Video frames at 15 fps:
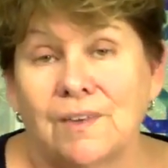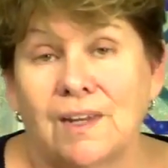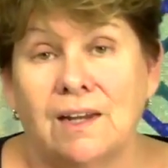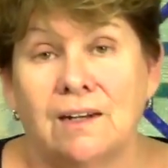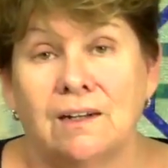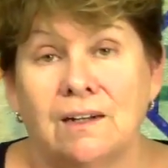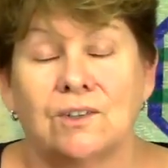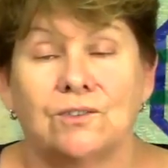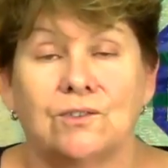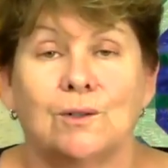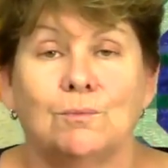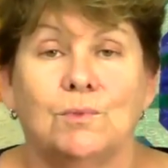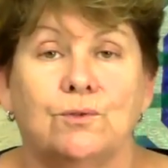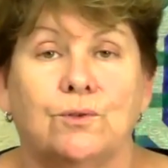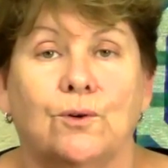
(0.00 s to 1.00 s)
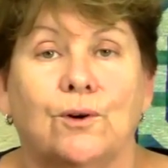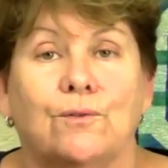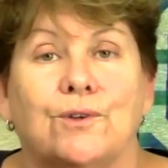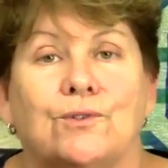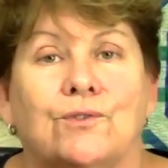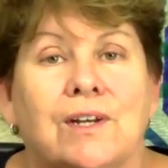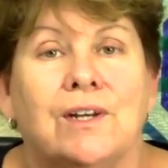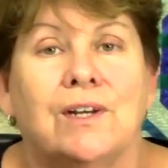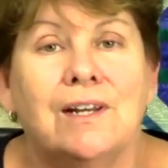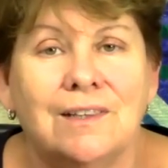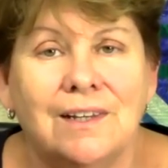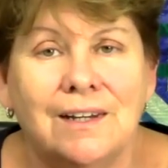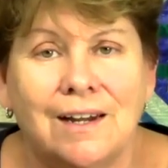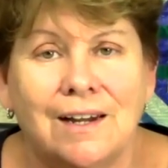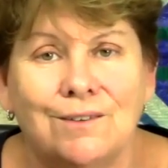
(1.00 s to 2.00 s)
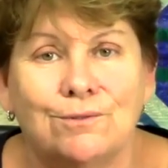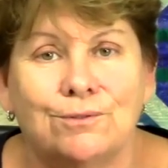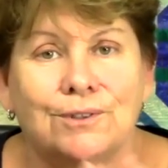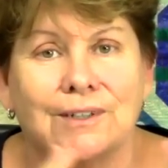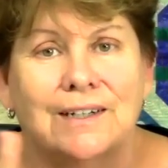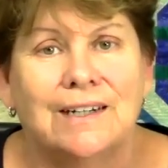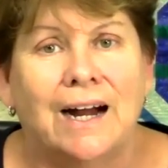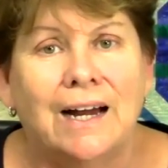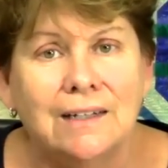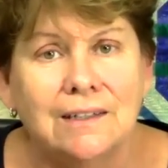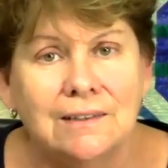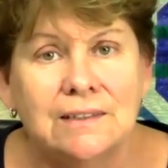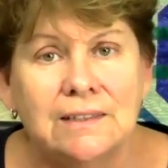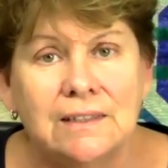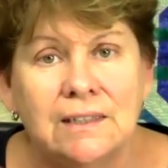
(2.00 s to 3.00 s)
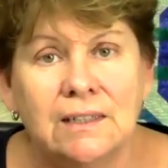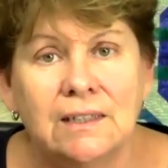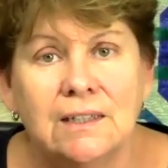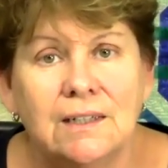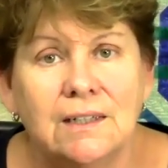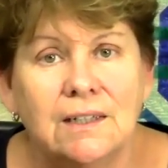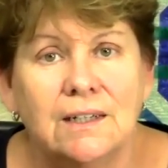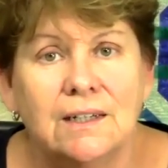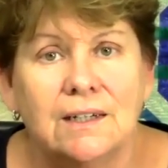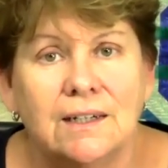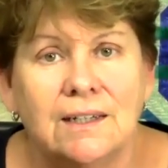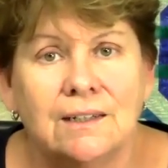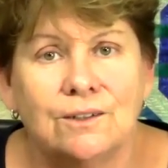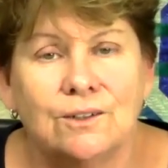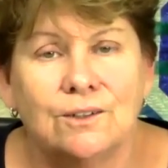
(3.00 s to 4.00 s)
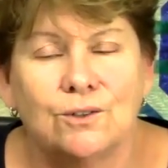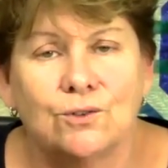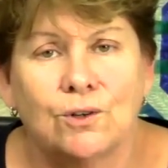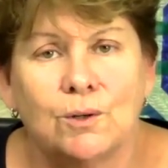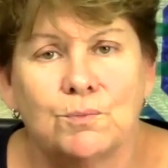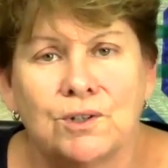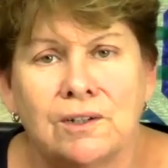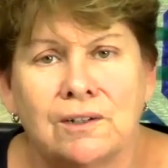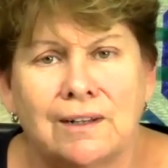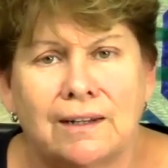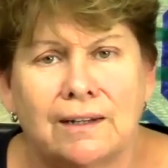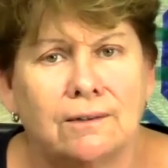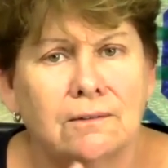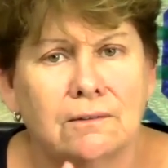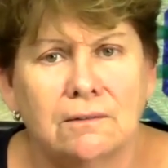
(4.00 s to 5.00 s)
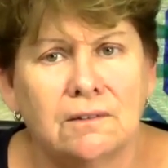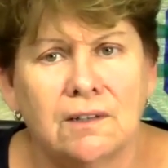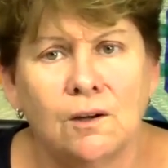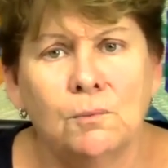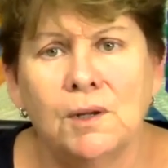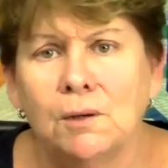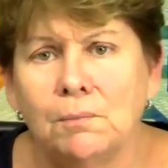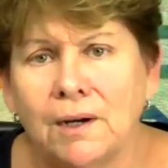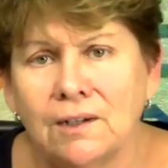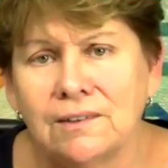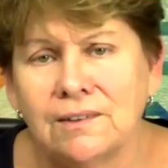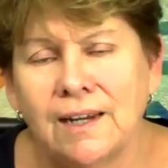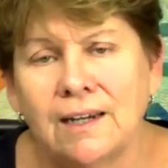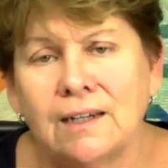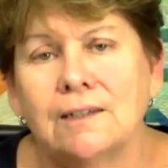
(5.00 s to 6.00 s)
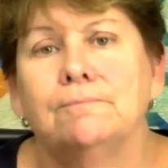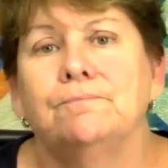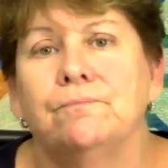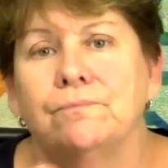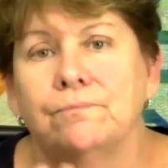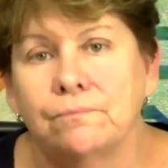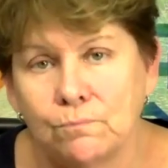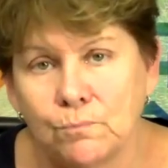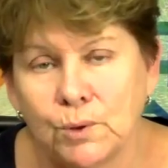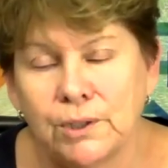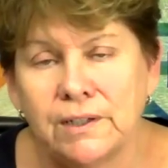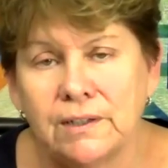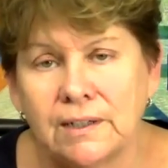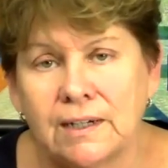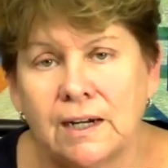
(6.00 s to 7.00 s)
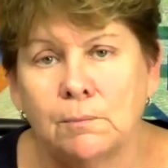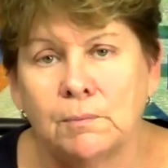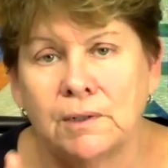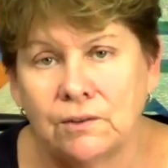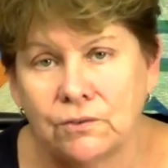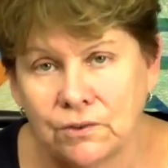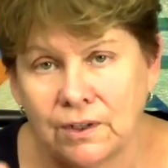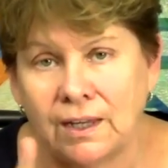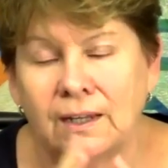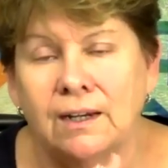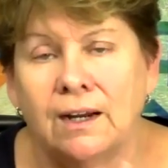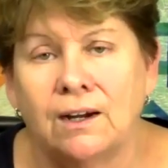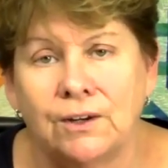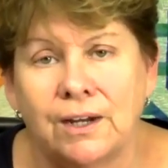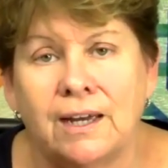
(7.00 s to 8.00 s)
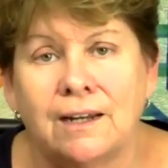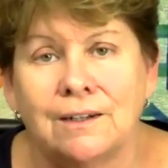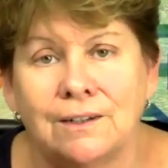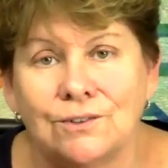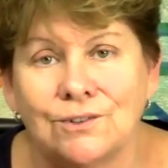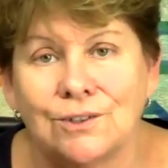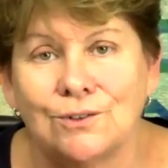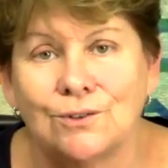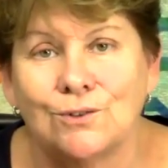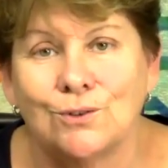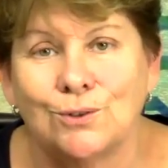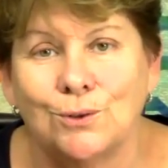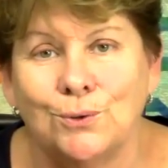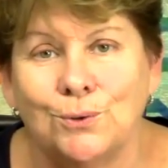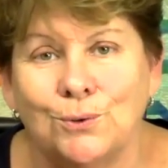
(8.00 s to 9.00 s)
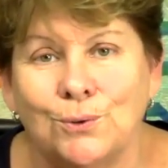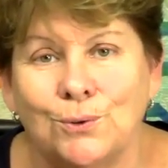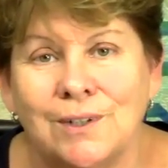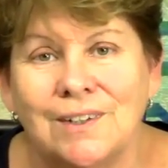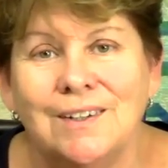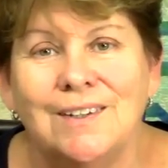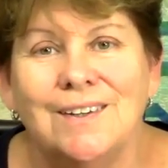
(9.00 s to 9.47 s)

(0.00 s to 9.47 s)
And as I said before, if there's anything I've forgotten in the description, you're like, tell me about that, put it in the comments, and I'll add it to